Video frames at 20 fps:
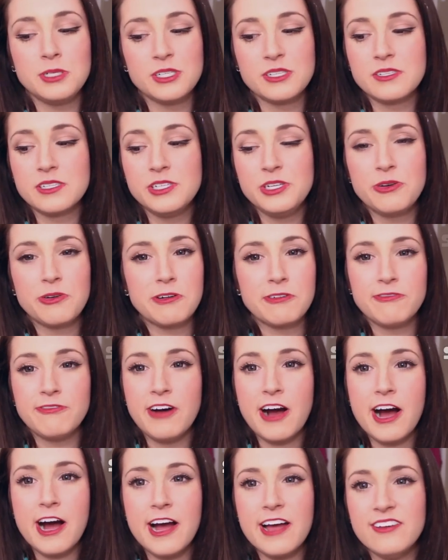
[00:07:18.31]
Just your
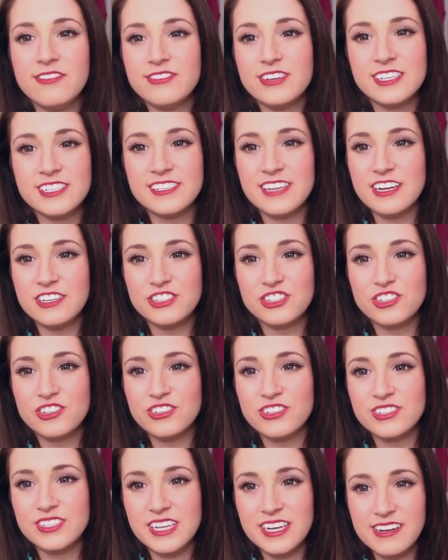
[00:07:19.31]
5
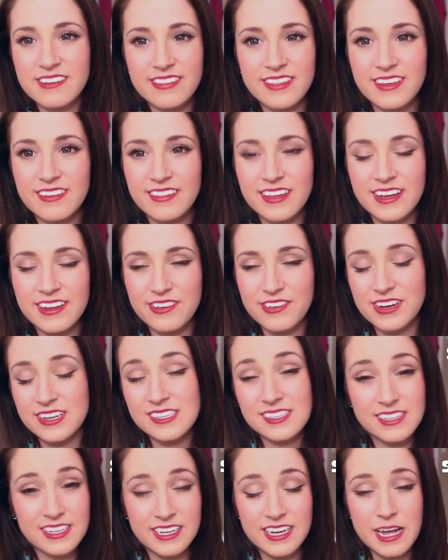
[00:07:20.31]
essentials, anything that you
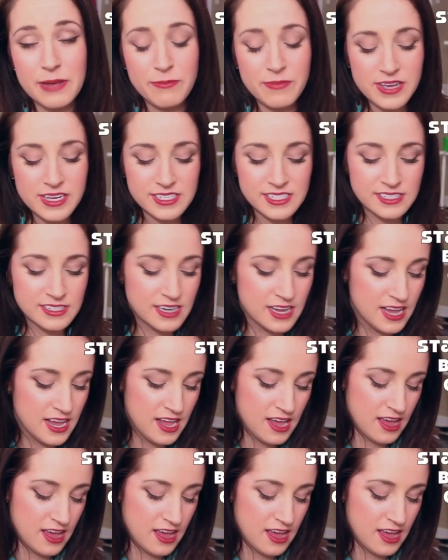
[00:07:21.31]
guys think I missed.